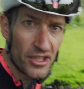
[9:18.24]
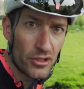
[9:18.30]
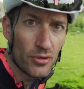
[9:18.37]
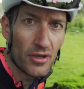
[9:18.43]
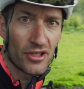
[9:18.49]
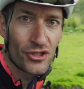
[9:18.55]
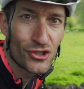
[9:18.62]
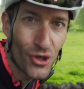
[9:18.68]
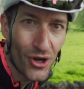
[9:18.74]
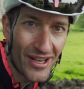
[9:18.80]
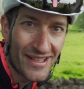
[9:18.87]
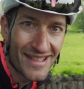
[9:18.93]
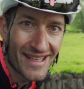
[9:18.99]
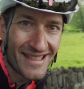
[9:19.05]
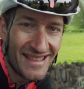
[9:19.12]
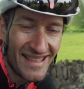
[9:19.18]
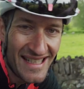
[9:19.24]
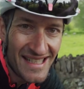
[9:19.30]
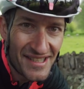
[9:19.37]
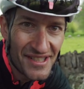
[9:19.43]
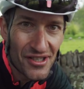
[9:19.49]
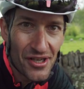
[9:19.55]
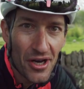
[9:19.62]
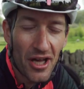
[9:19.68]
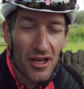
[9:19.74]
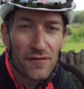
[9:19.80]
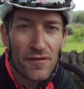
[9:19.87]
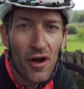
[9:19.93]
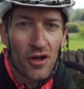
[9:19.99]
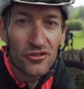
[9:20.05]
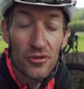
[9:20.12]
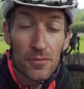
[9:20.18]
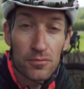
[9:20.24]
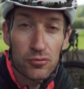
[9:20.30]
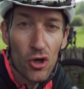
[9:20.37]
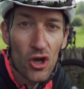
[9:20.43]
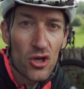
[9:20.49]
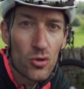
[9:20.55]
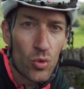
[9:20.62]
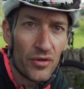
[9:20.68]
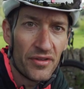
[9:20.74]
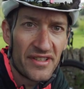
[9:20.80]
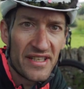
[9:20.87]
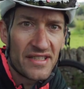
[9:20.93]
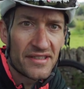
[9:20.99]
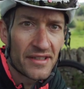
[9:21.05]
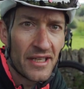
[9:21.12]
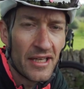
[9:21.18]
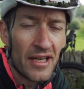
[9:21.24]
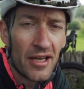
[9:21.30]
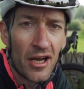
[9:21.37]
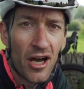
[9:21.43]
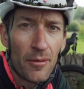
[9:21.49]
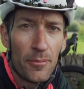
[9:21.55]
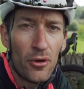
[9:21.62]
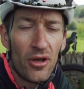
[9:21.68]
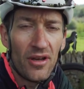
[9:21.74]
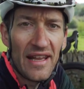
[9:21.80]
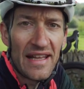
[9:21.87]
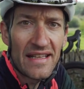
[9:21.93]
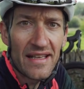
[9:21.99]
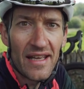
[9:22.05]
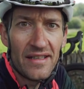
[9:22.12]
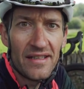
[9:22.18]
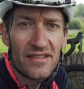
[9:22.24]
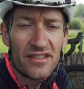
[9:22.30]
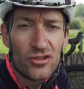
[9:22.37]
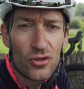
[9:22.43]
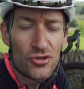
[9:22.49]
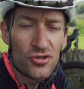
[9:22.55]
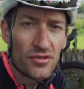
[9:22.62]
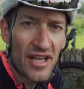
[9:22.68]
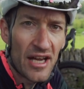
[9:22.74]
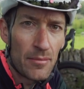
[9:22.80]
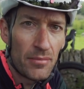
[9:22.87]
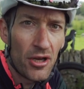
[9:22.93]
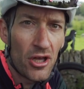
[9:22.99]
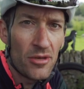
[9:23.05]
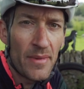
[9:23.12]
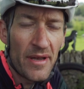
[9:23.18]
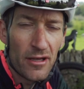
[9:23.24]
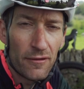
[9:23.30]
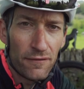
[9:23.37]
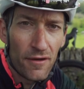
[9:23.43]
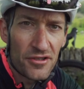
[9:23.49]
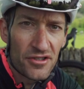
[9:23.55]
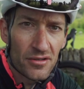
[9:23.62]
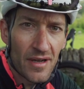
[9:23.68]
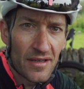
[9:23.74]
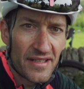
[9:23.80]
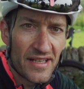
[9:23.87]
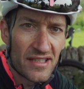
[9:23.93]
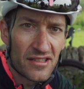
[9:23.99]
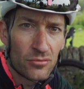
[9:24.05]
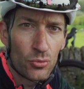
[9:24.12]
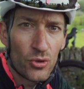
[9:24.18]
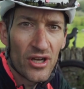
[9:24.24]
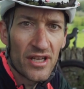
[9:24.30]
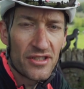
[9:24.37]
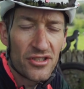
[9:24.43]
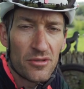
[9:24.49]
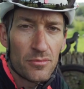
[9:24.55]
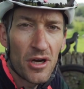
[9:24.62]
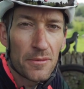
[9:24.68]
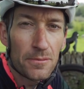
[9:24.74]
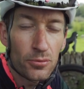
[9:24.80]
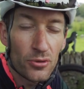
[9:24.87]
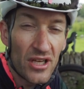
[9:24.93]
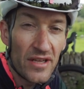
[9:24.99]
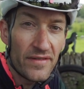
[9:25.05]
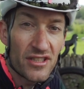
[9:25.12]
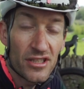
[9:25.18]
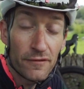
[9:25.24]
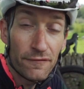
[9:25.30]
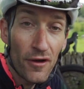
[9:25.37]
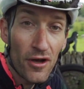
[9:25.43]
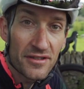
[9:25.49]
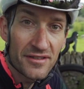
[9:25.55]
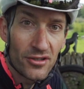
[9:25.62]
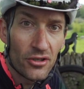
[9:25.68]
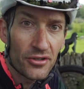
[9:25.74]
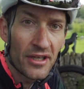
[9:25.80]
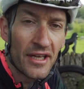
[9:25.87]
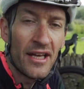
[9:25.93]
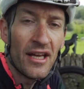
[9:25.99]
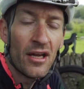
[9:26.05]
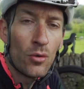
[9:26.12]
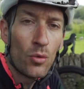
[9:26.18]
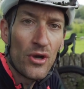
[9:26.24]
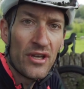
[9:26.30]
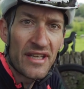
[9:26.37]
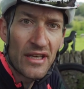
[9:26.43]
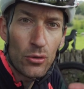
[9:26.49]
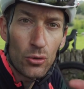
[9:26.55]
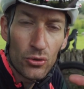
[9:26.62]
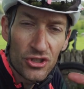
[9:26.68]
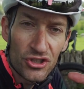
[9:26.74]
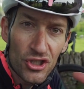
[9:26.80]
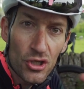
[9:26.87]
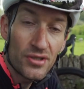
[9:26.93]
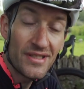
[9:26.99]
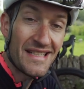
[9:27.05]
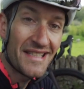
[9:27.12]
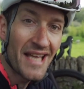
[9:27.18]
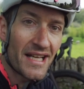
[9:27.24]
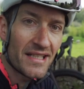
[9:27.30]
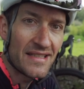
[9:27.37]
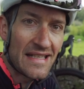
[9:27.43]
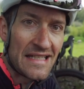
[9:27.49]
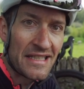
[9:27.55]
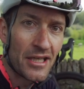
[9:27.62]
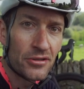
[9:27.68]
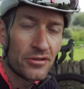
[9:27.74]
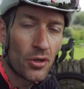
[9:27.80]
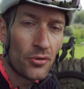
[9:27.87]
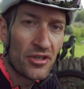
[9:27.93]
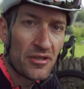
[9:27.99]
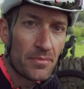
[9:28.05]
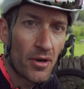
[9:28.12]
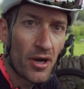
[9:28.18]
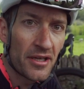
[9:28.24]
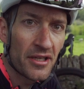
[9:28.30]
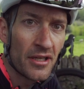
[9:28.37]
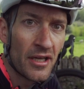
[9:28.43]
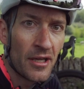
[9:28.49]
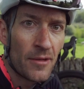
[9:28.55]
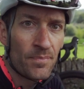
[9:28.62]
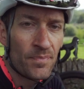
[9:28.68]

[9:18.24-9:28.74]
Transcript: new Giant T C R Advanced Pro one Disc. I'll put a link in the description down below, maybe floating around here somewhere, to my previous first look where you can get all the juicy tech details on this bike.